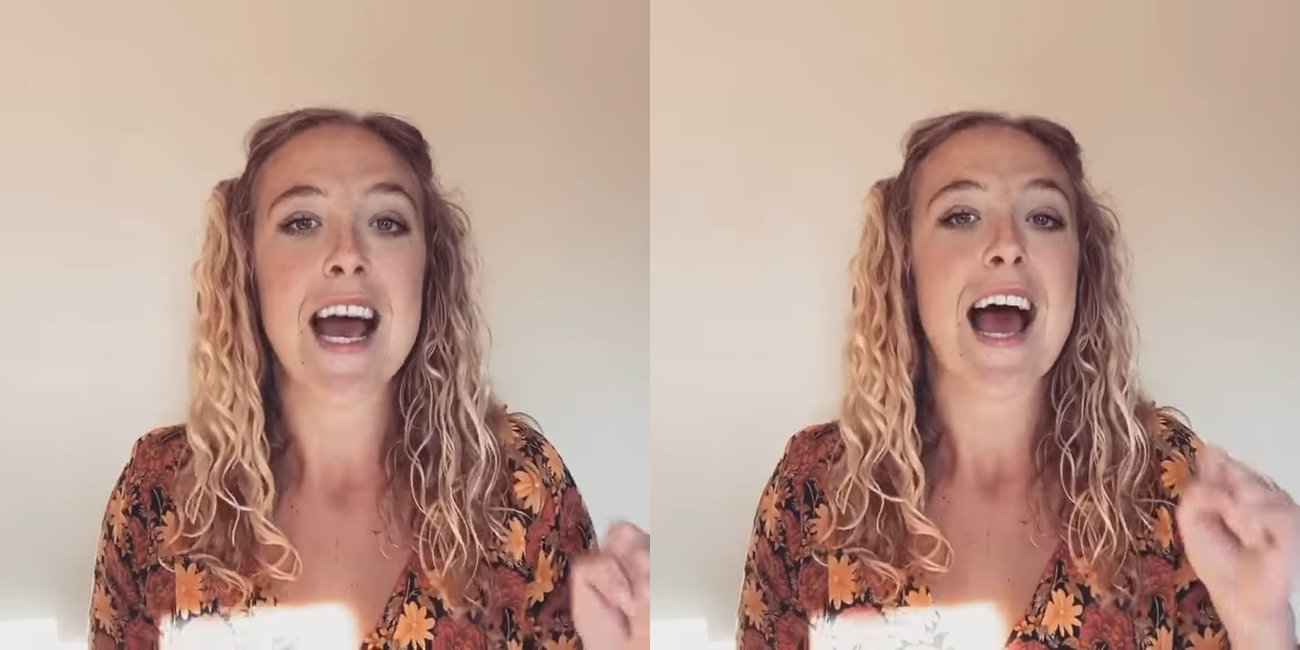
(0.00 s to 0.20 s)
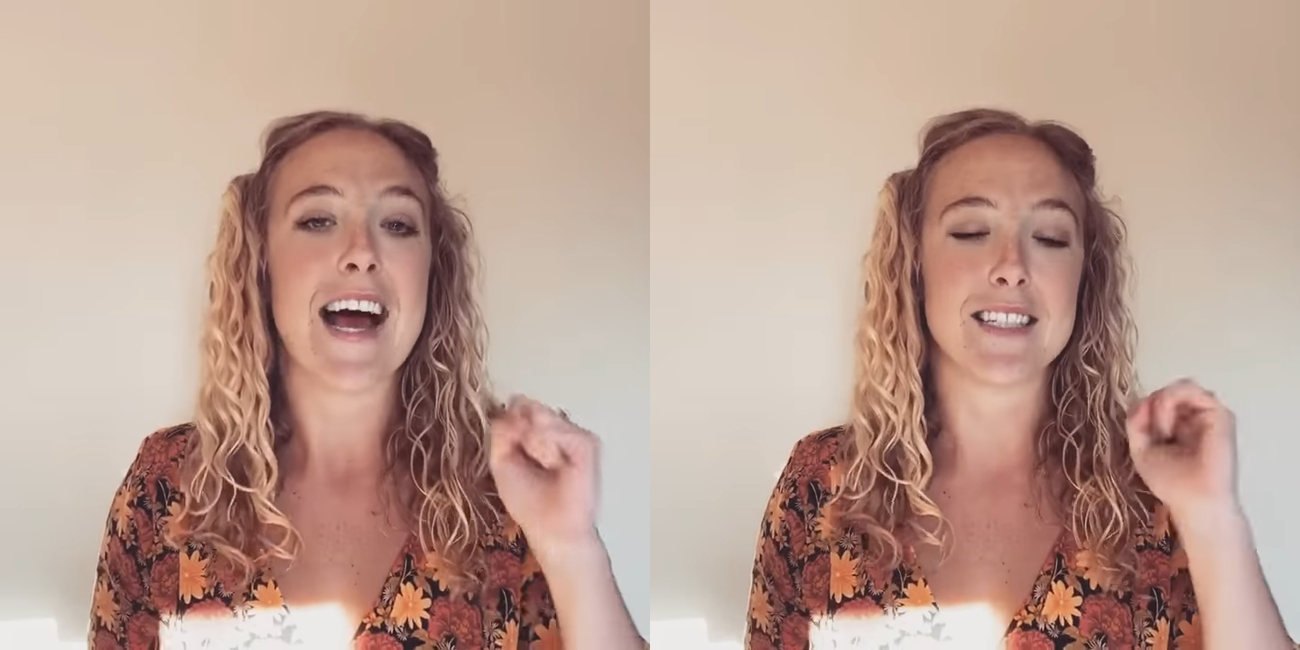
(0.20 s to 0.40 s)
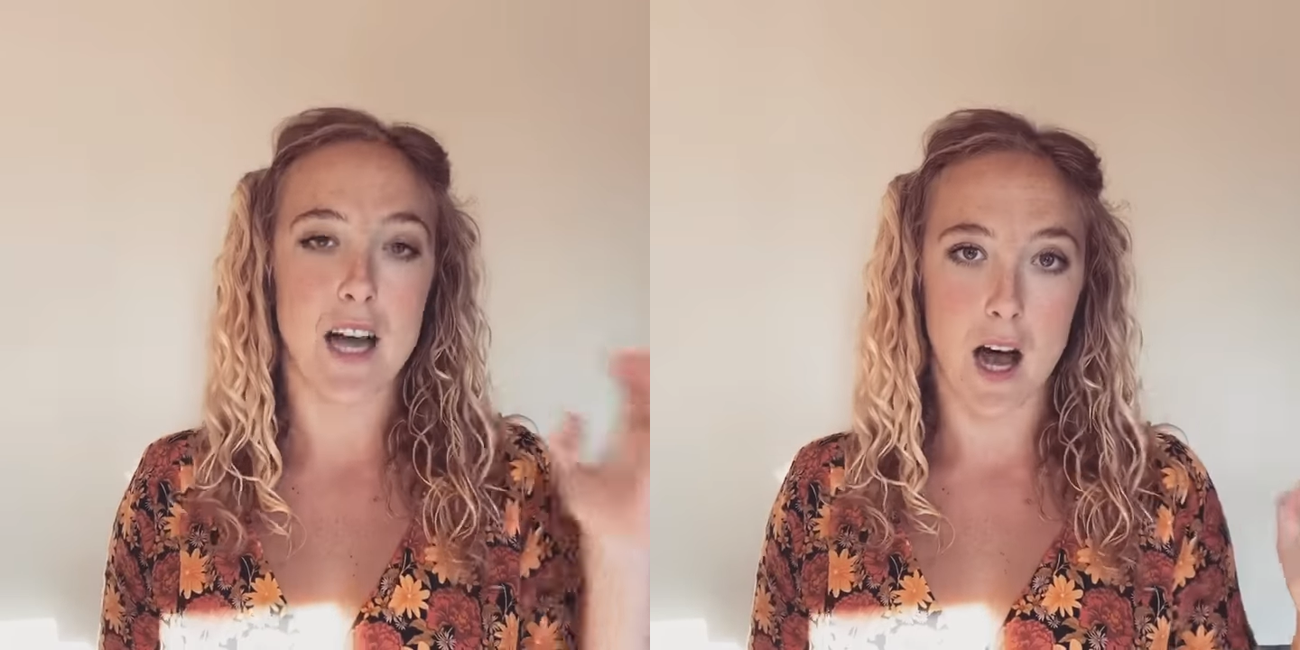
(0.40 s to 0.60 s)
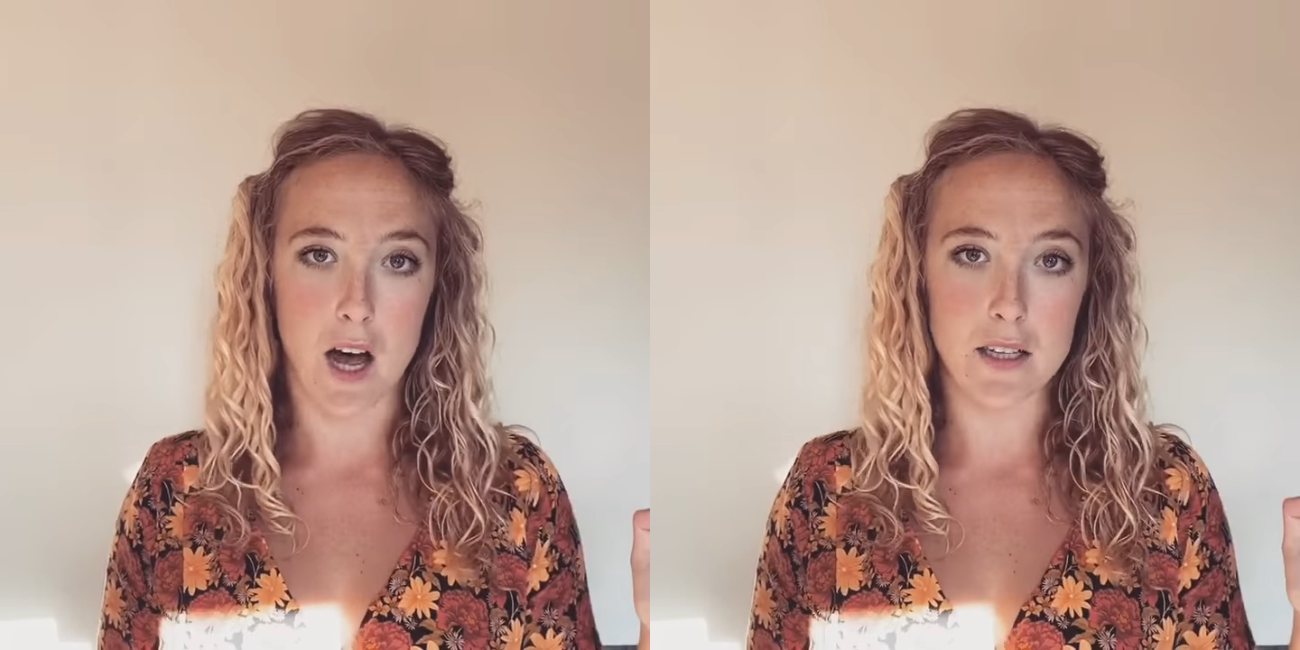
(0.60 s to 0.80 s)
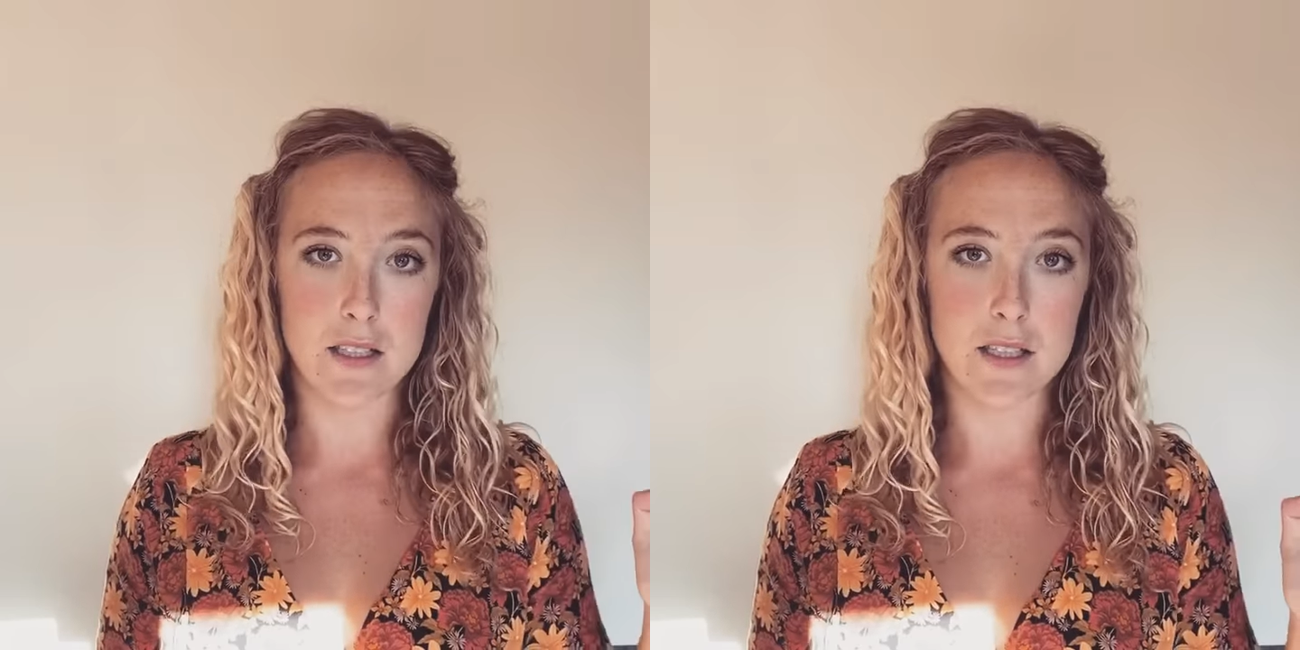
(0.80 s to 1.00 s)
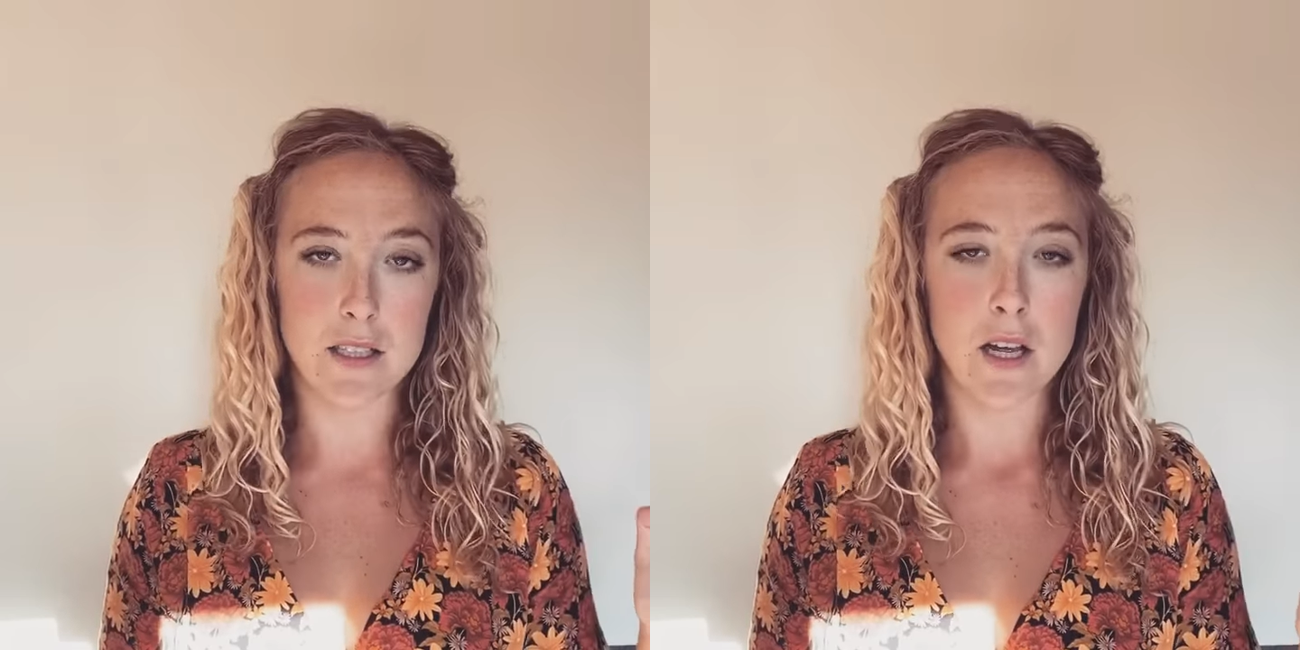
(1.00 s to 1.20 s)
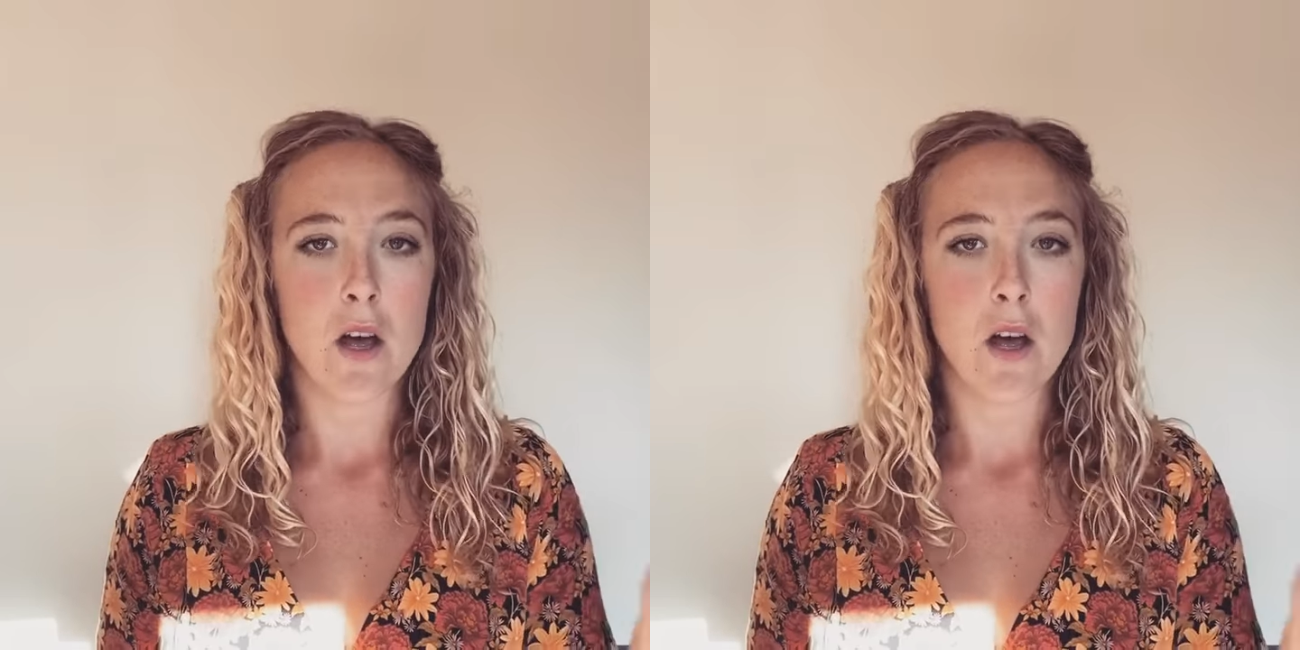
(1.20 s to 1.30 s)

has asked,